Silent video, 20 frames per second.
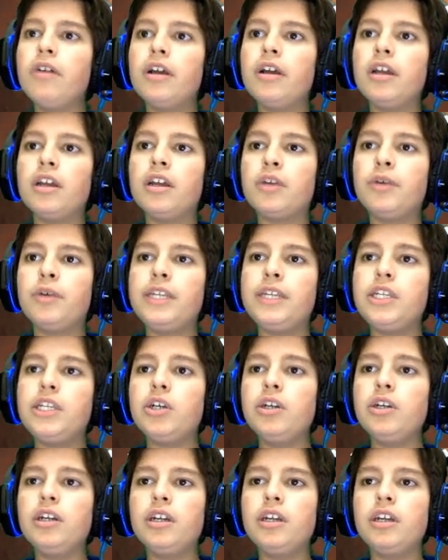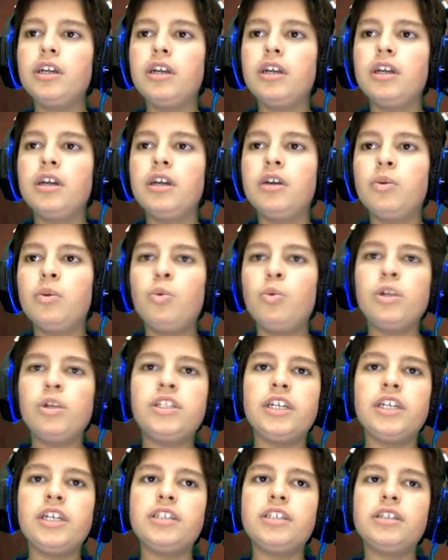creature, which
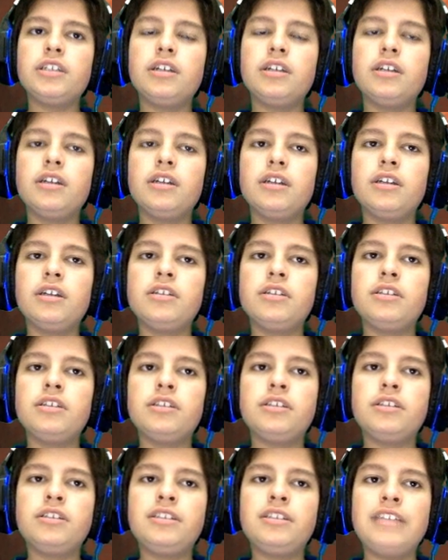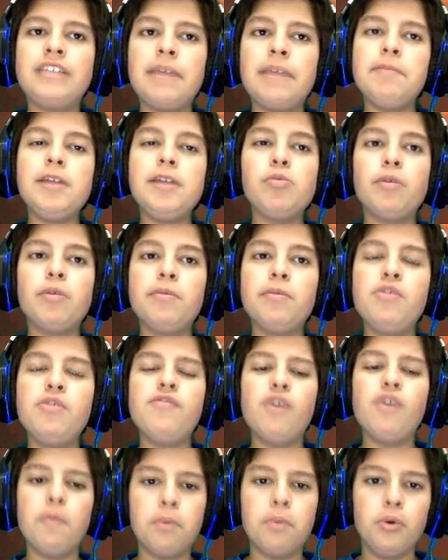is
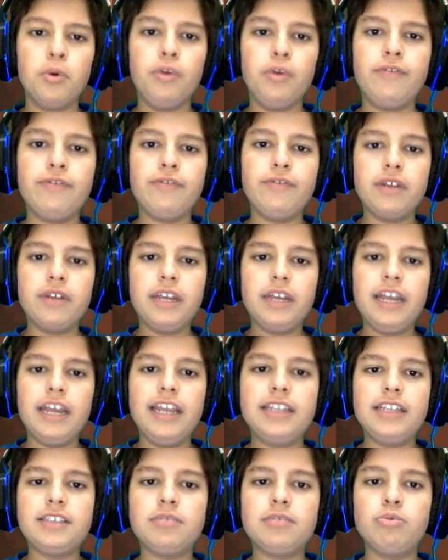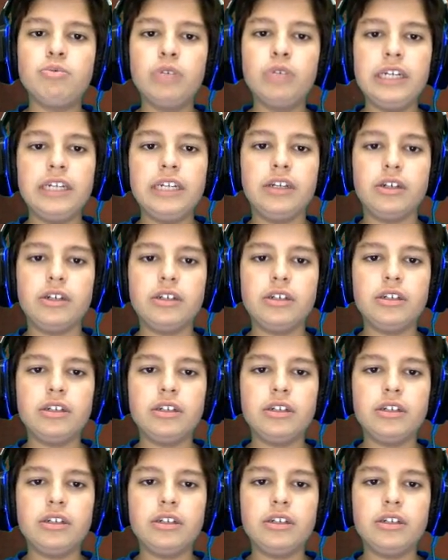semi-removal proof. It's really good.